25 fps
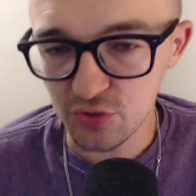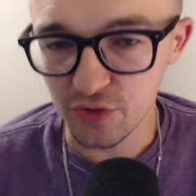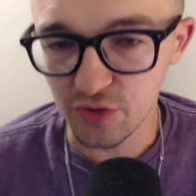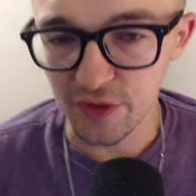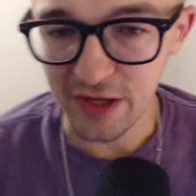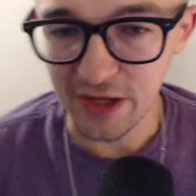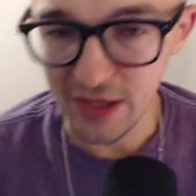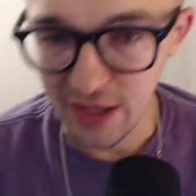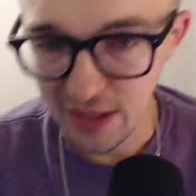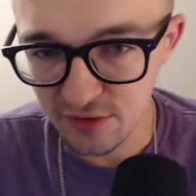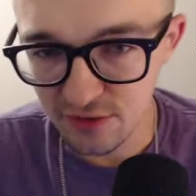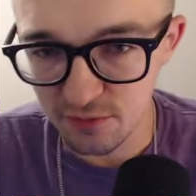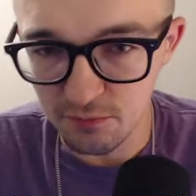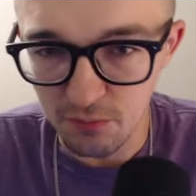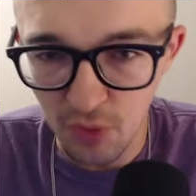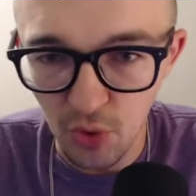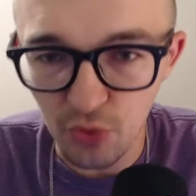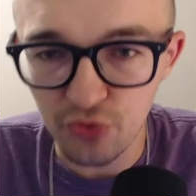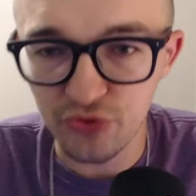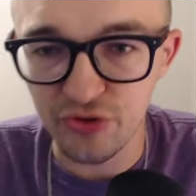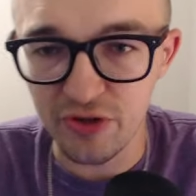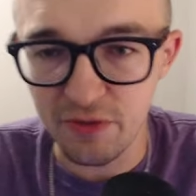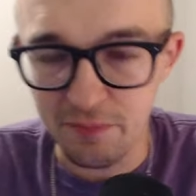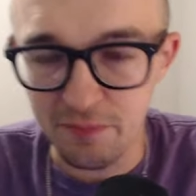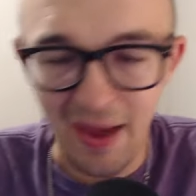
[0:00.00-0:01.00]
think it's
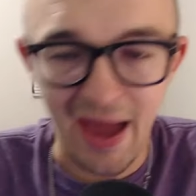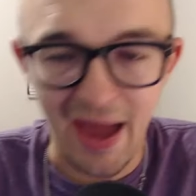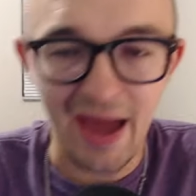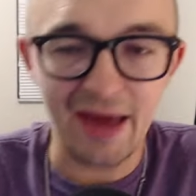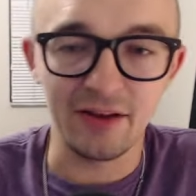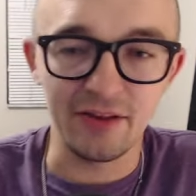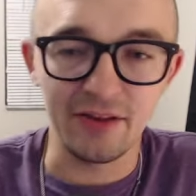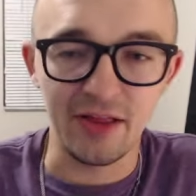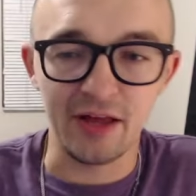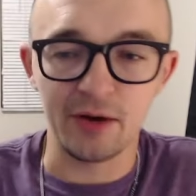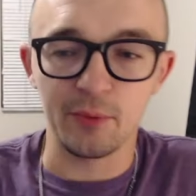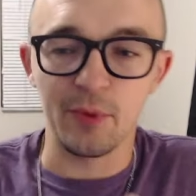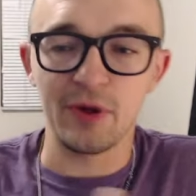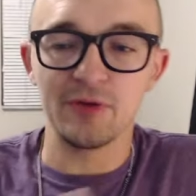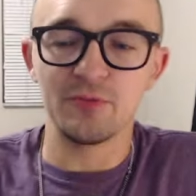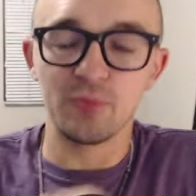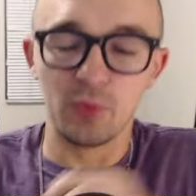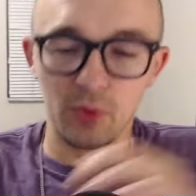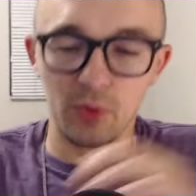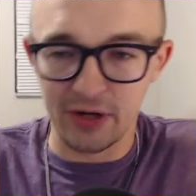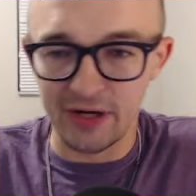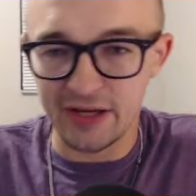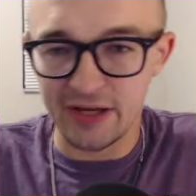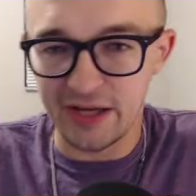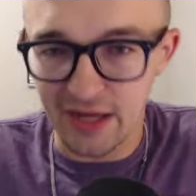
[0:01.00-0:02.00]
mostly bad in a lot of ways. But
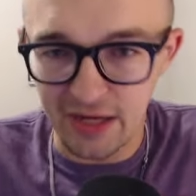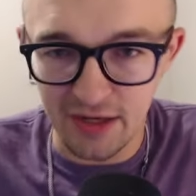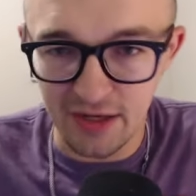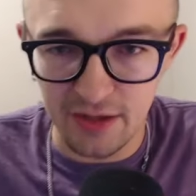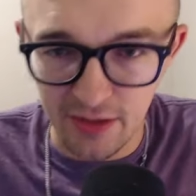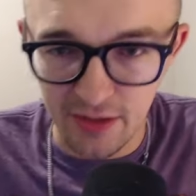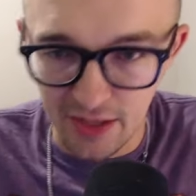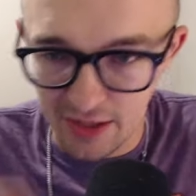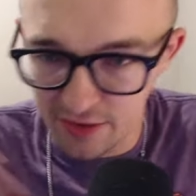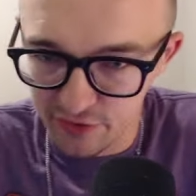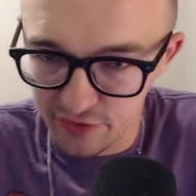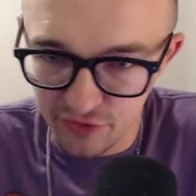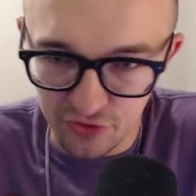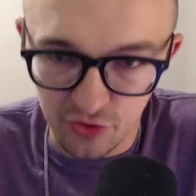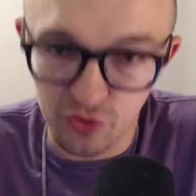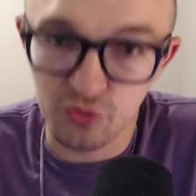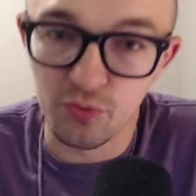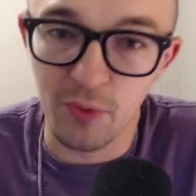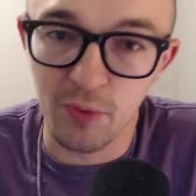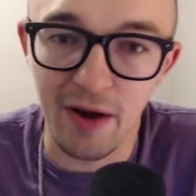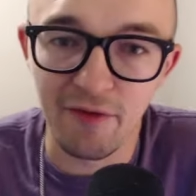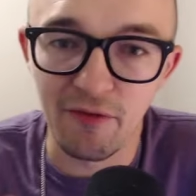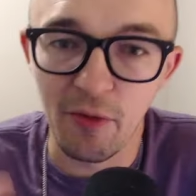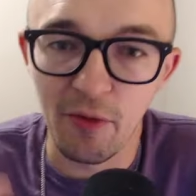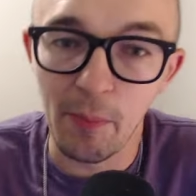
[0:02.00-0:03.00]
we're going to get into a lot of this news,
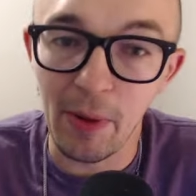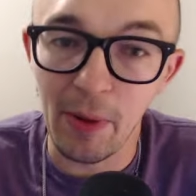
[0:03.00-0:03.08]
whatever.